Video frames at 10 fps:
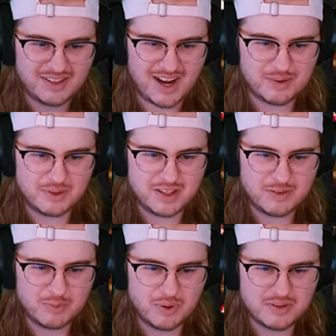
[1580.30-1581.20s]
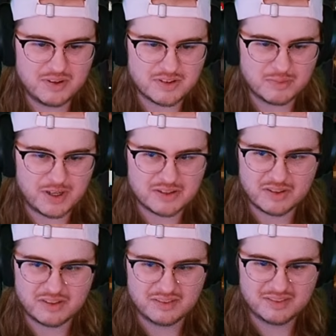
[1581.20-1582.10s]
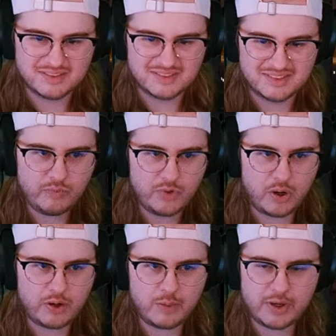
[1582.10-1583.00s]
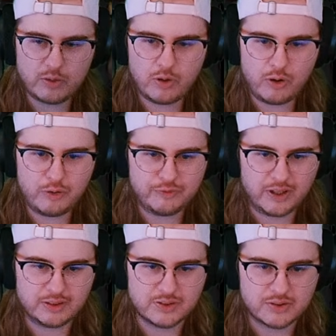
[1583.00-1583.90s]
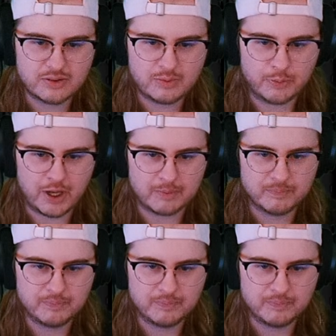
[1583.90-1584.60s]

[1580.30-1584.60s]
I want even more tiers on my screen. Okay, we got a roll, fellas. What we got?